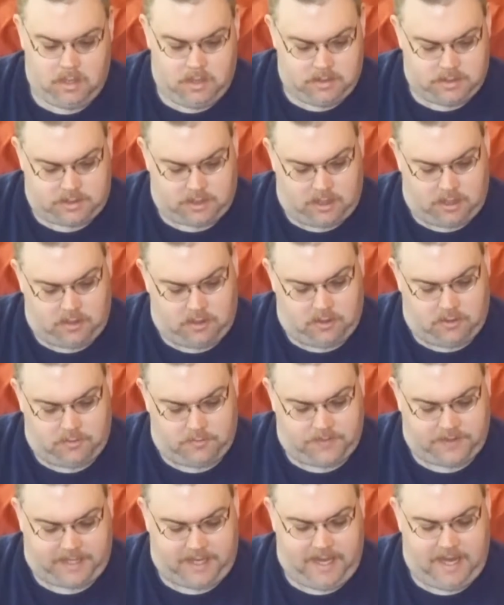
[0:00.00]
So
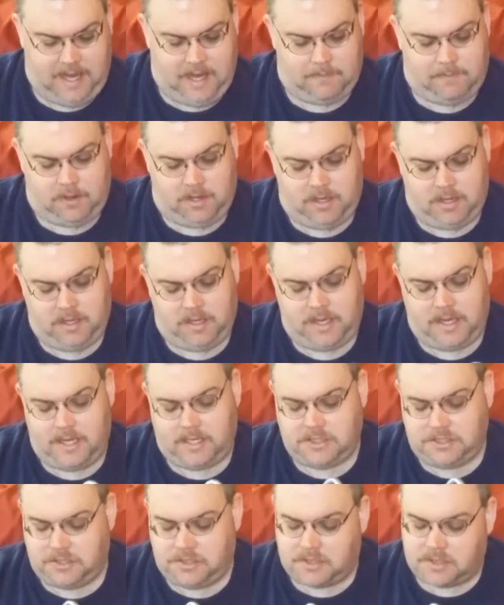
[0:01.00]
the camera,
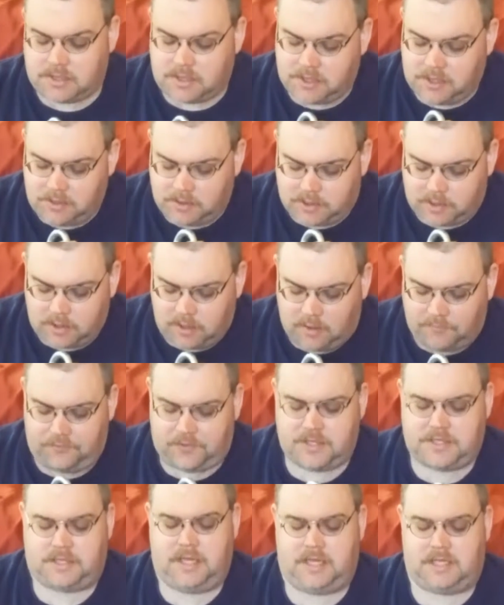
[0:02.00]
as you can
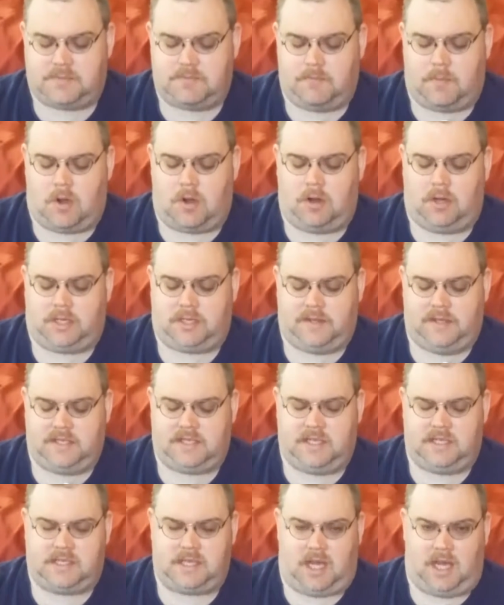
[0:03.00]
hopefully see, is marked.
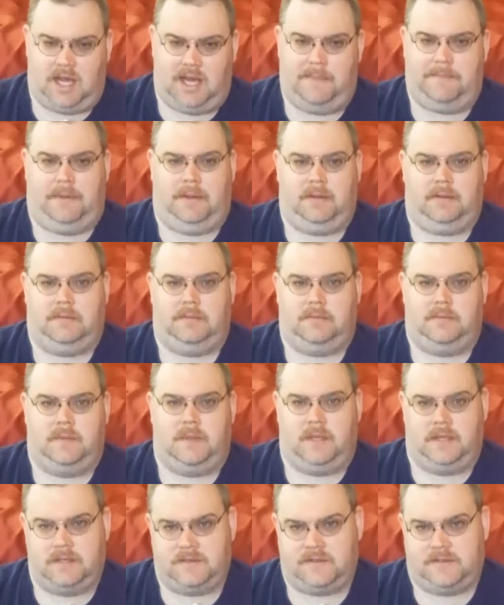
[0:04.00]
This is up
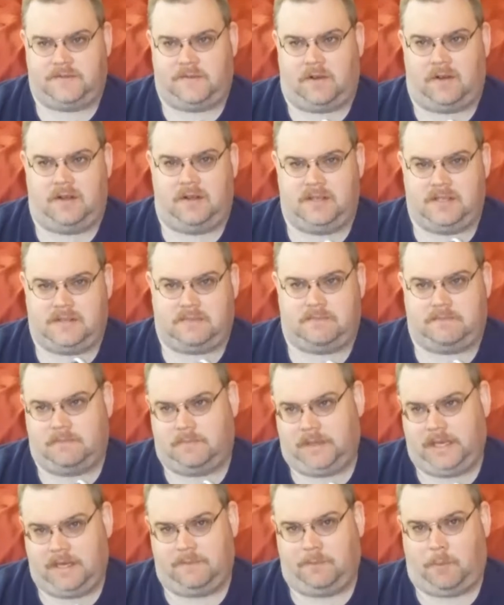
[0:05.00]
as far as
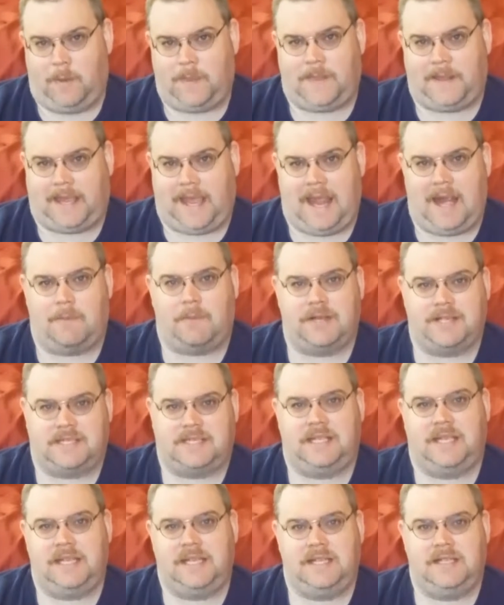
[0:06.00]
what the camera
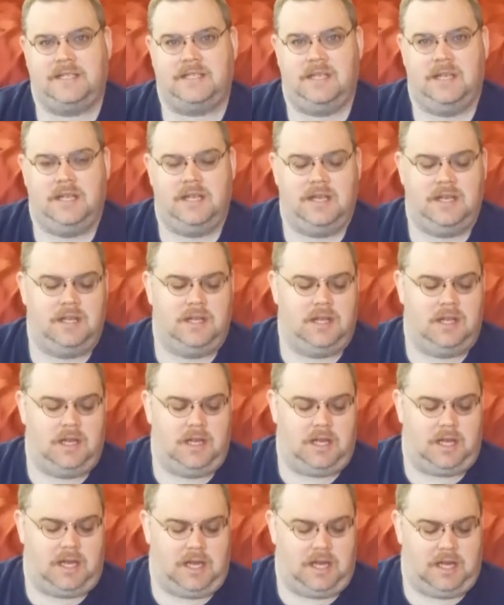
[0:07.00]
sees.
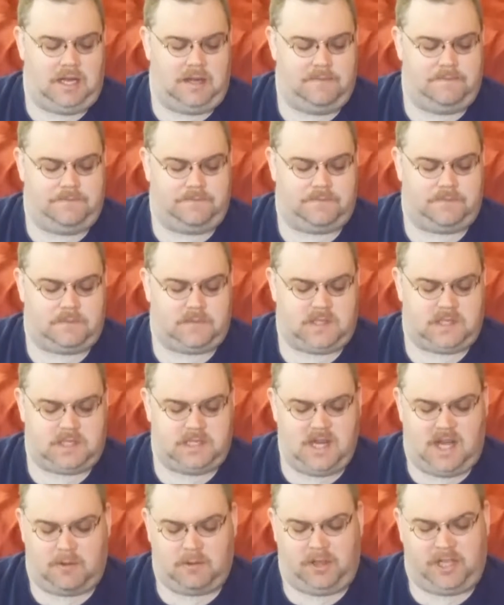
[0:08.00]
It's
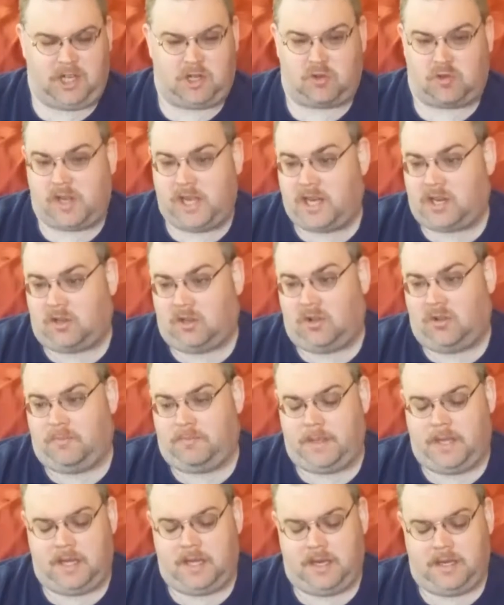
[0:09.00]
not really critical,
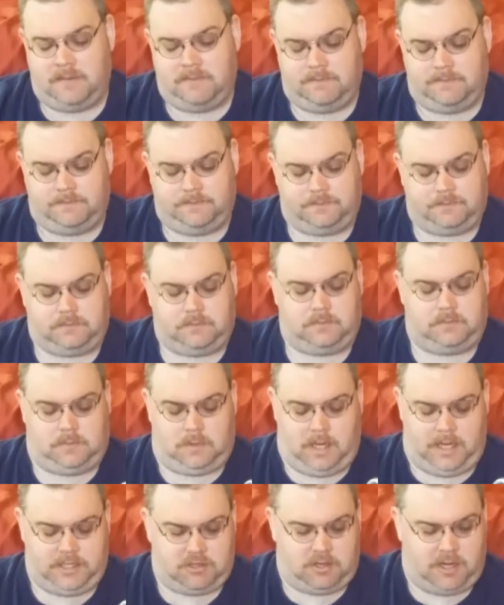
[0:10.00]
but
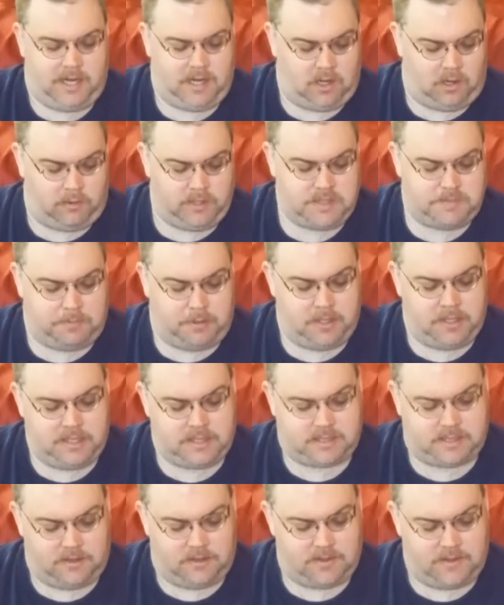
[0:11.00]
I try to always put
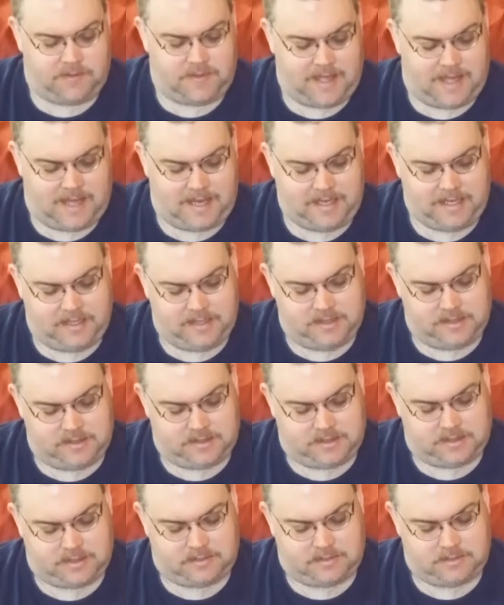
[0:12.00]
it so that
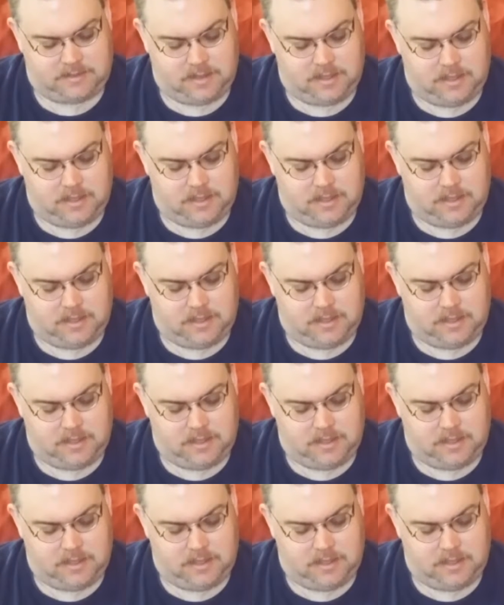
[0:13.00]
is